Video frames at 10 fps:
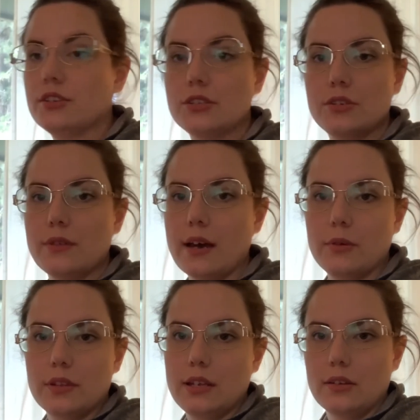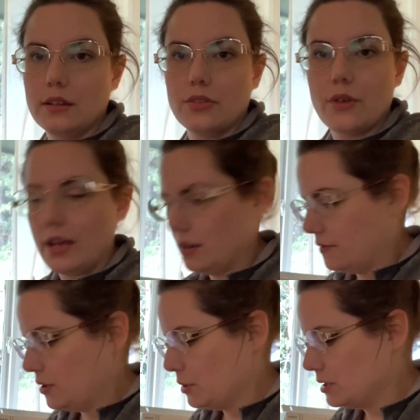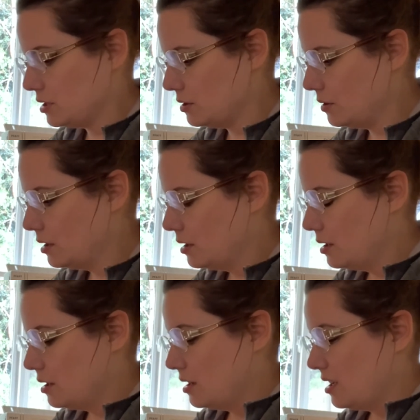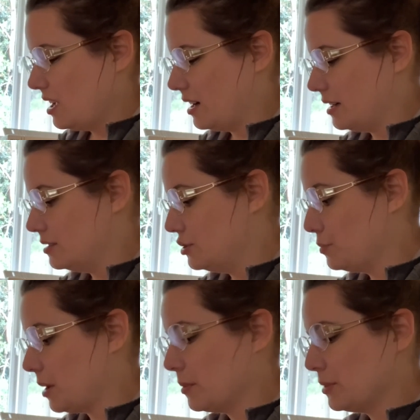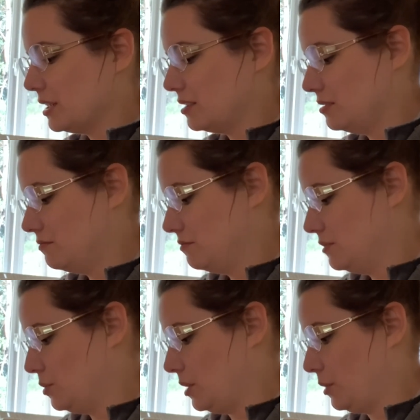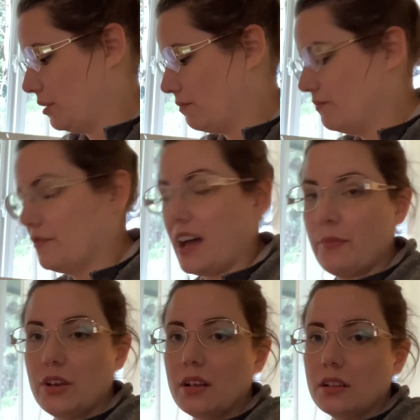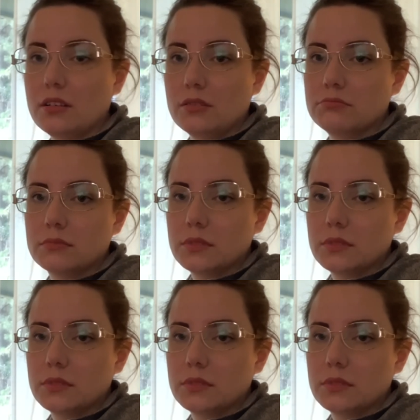just do that with a needle and thread if you want to. And you probably could do it with fabric glue.